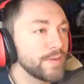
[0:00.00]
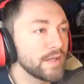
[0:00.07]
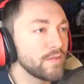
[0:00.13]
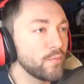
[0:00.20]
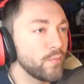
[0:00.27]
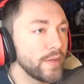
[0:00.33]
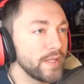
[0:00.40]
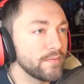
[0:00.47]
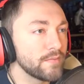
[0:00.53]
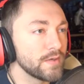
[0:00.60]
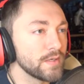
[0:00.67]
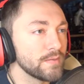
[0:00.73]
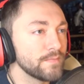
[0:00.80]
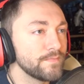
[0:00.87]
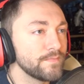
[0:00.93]
by the weight
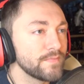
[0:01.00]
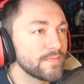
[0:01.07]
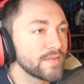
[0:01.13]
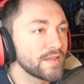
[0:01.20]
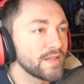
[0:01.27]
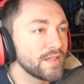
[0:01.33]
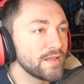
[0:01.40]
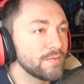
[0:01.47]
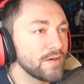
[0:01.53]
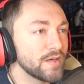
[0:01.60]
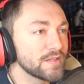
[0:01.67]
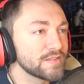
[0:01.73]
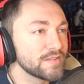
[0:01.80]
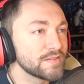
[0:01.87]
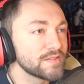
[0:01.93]
room. He
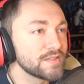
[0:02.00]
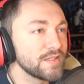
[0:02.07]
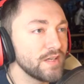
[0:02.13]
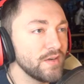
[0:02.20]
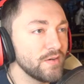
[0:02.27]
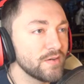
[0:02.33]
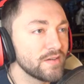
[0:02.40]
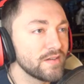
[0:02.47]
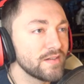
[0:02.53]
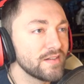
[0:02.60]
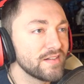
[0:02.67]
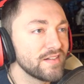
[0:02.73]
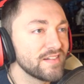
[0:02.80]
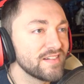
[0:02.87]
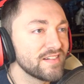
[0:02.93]
walks so slow.
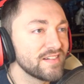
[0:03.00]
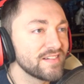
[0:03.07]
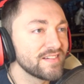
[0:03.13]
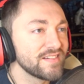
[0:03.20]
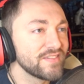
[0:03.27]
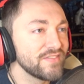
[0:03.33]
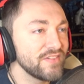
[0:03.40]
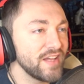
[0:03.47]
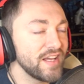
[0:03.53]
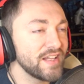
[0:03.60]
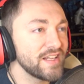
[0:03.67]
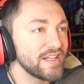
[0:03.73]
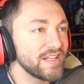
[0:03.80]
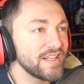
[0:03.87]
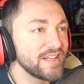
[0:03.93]

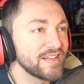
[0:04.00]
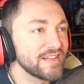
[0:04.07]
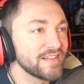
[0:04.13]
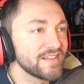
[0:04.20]
Vladdy!